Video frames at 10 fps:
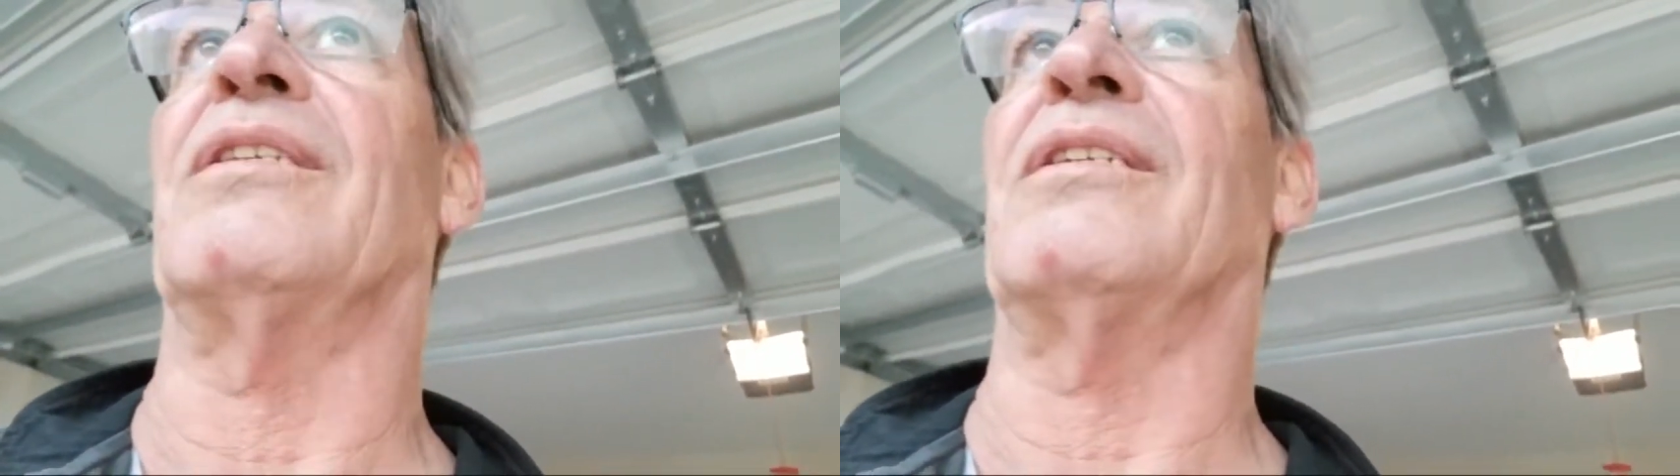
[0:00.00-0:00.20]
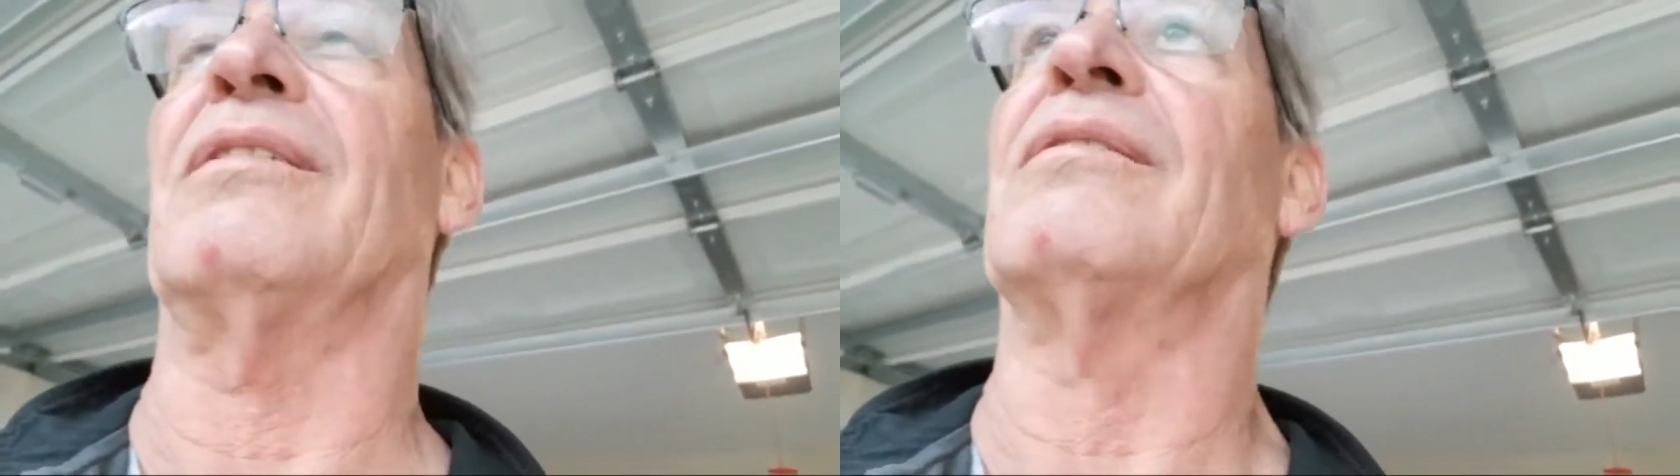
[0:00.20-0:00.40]

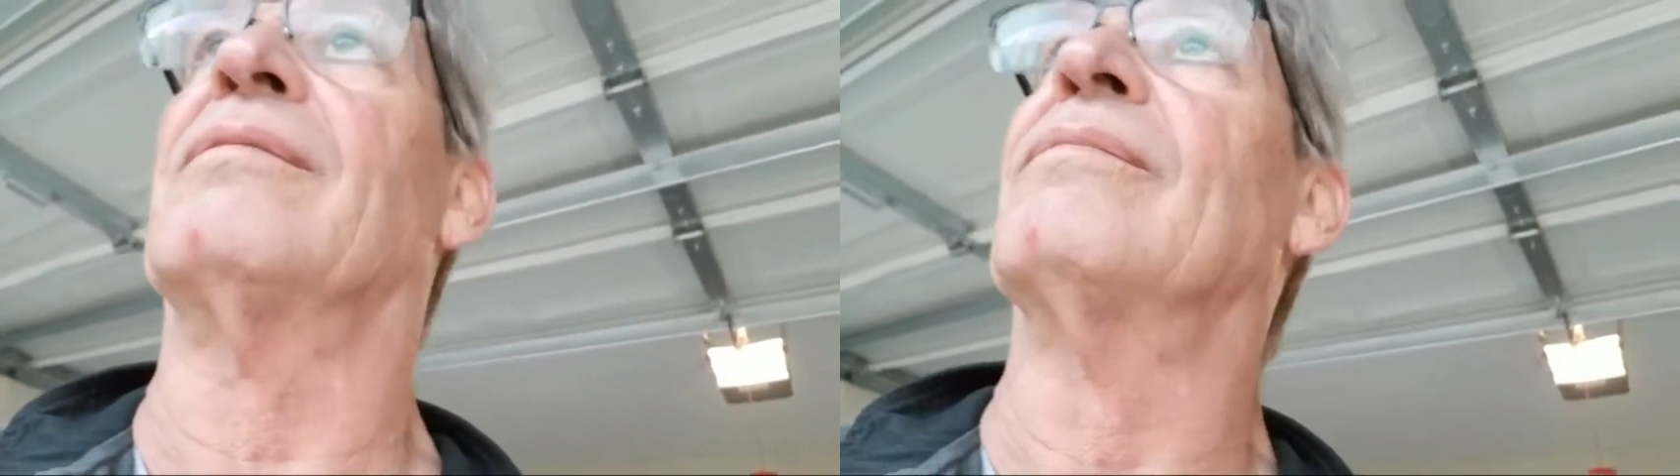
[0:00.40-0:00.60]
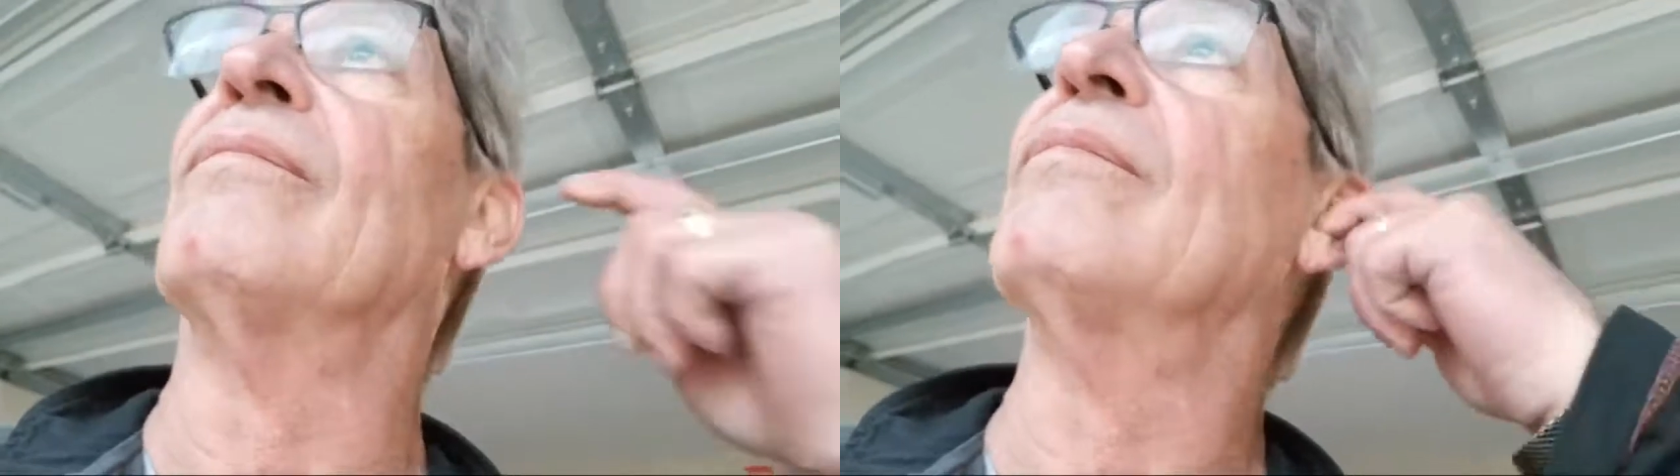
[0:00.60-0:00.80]
that,
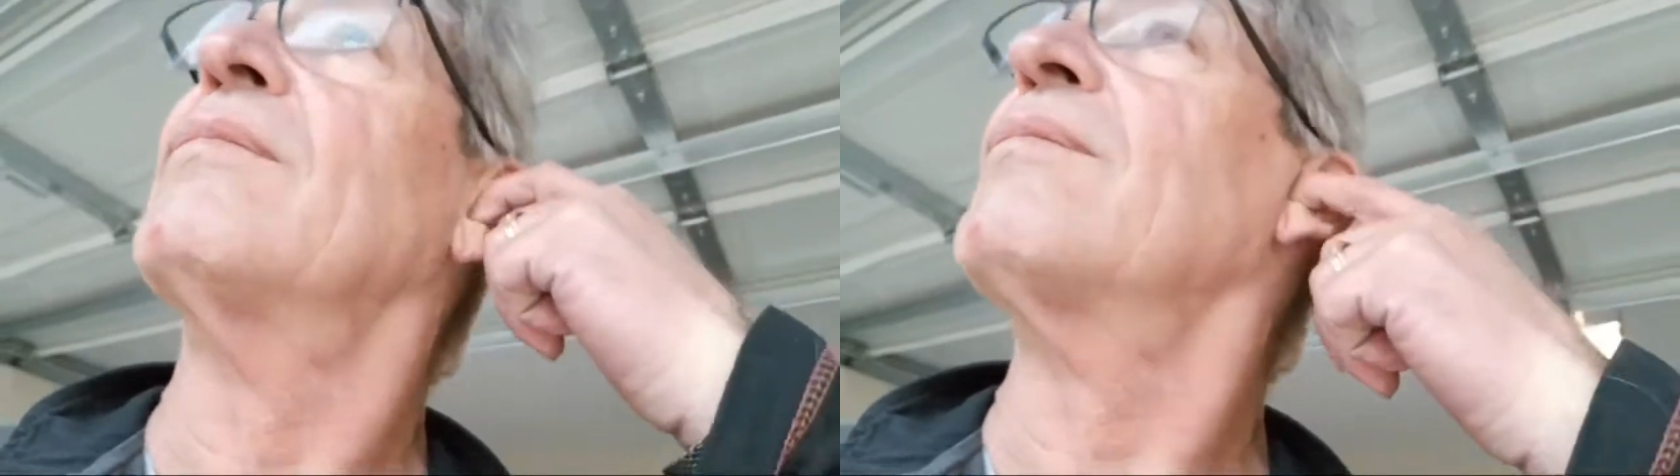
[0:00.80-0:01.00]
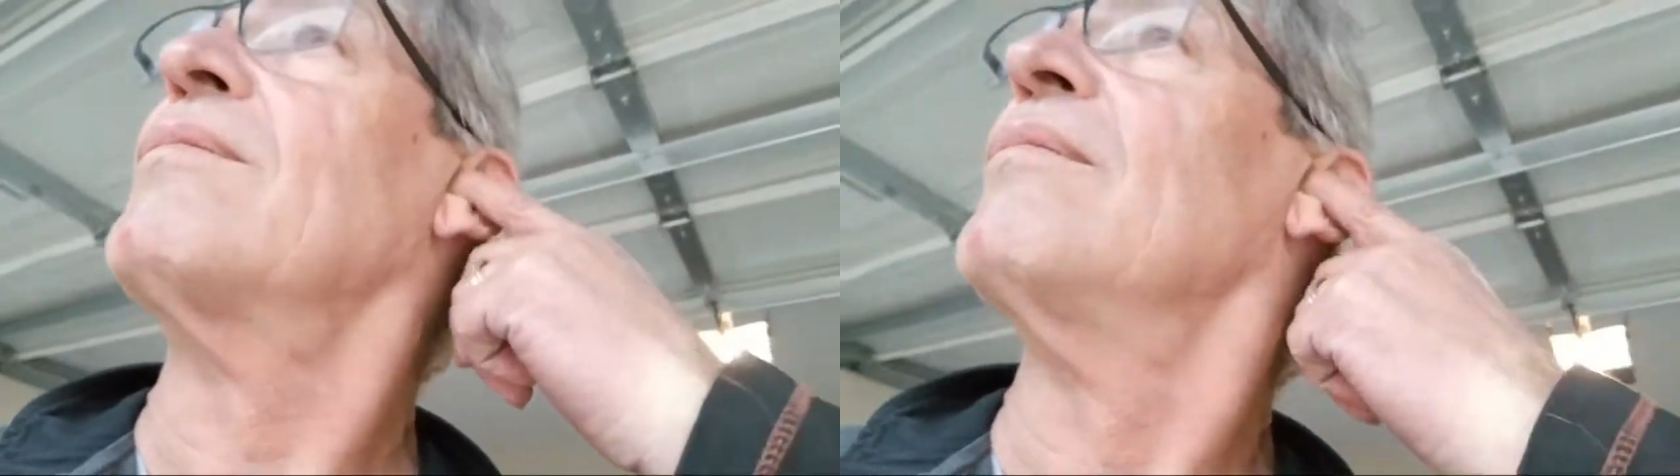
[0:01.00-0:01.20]

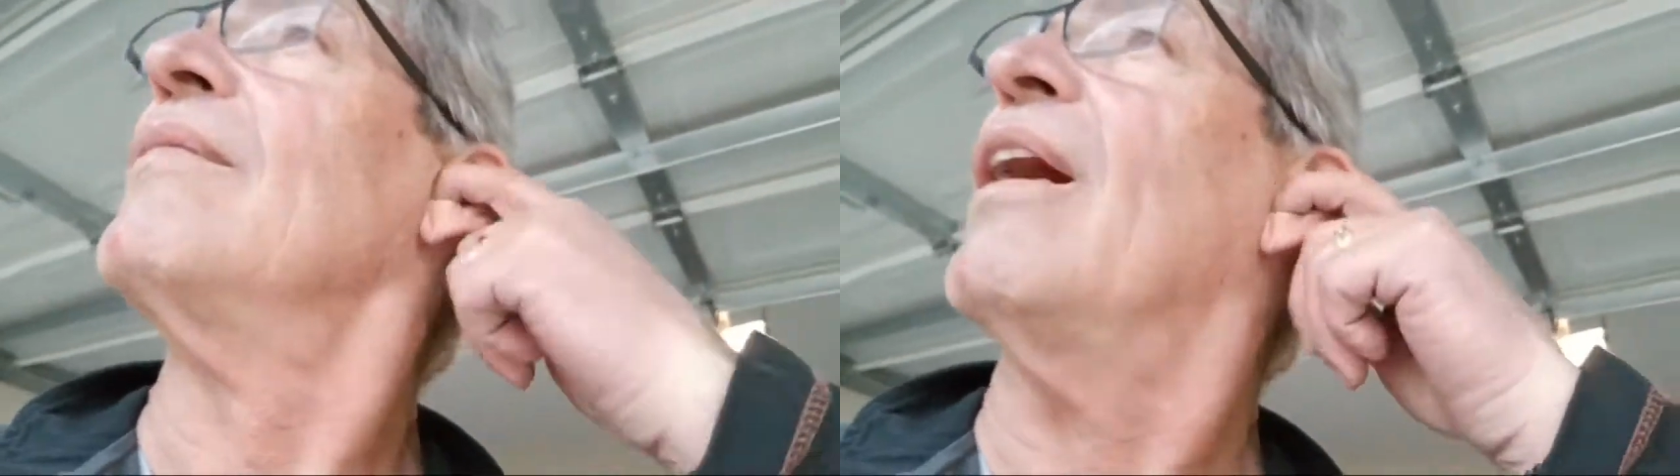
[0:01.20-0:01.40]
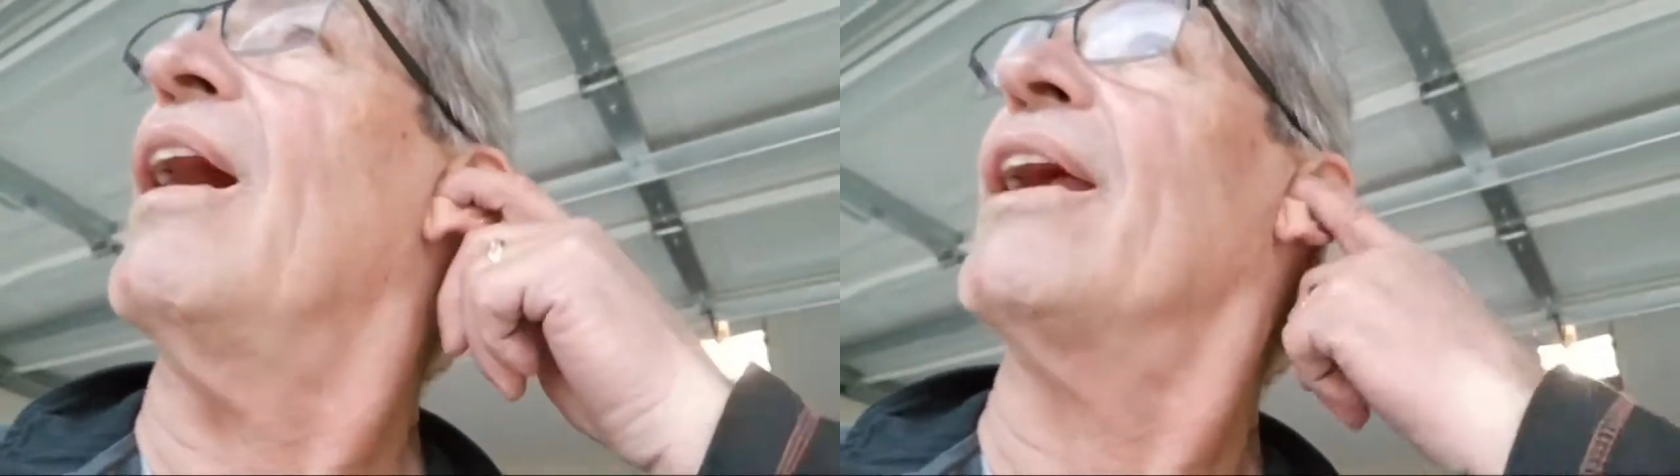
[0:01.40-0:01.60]

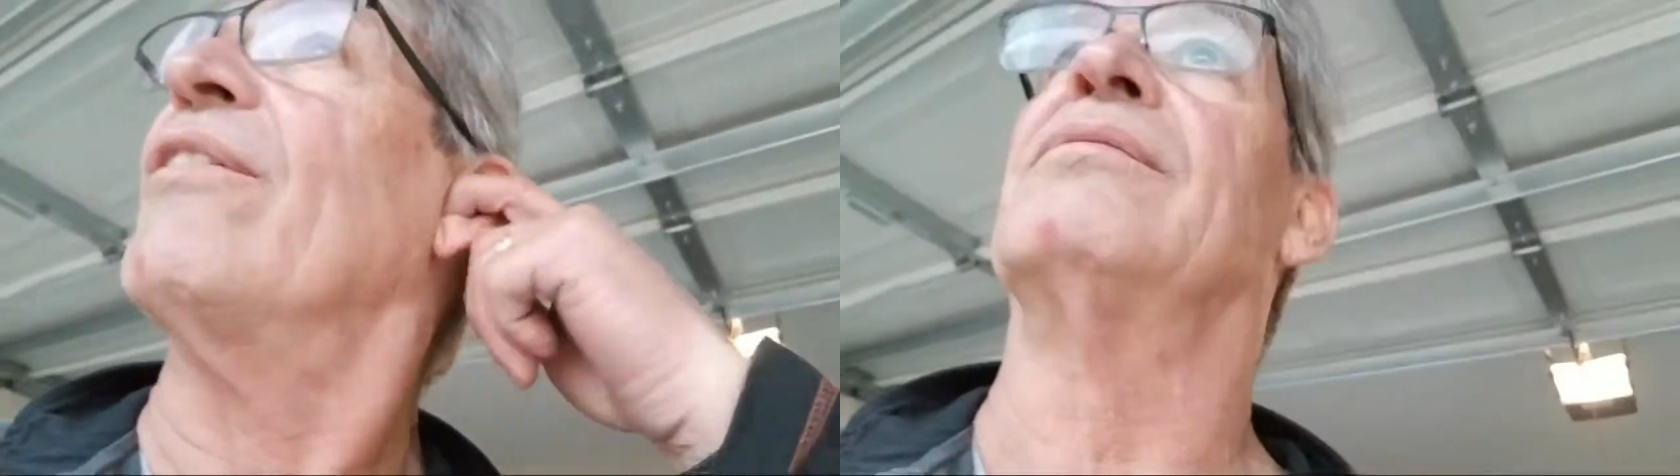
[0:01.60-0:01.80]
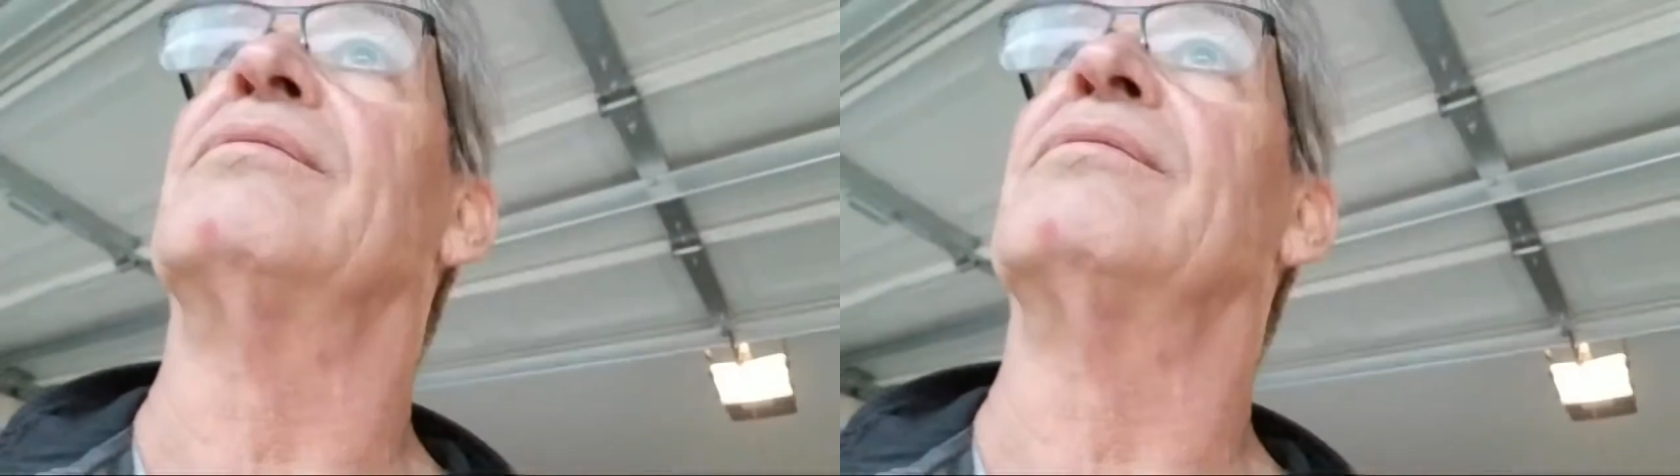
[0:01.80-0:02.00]
I
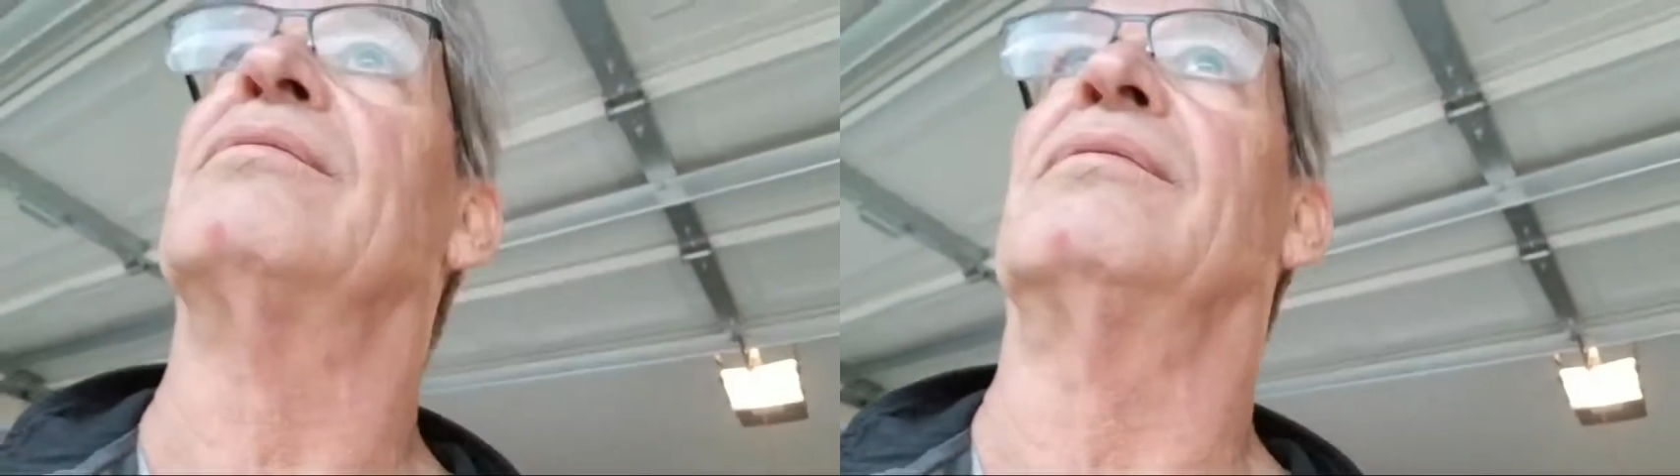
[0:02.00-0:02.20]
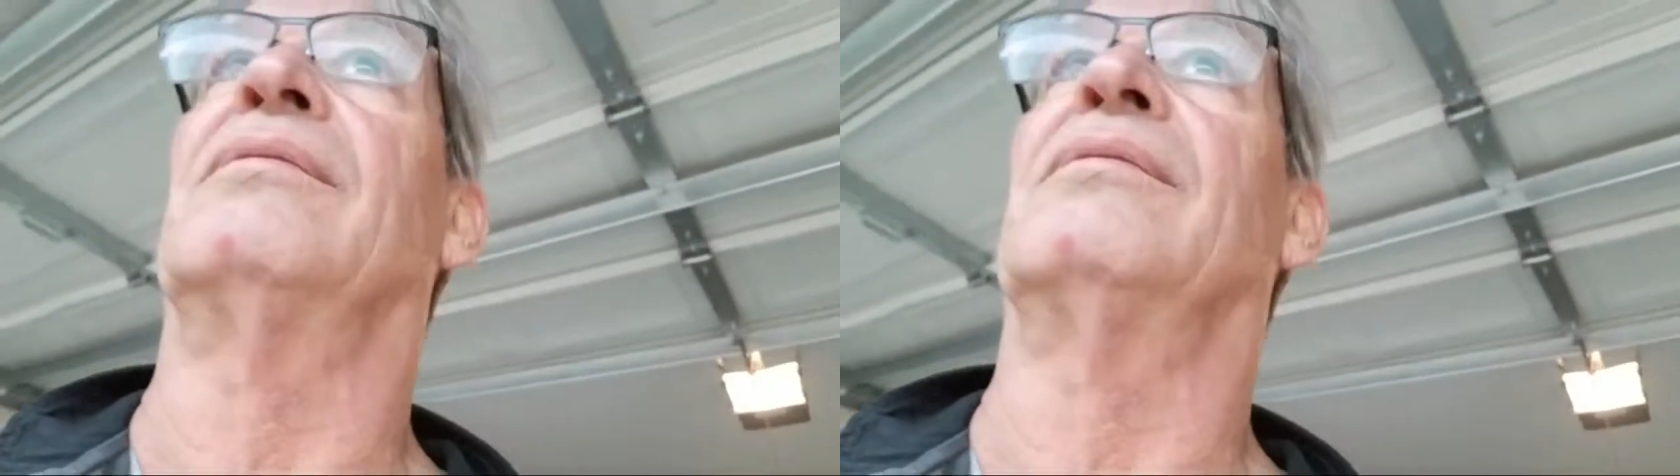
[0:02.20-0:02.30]
don't know,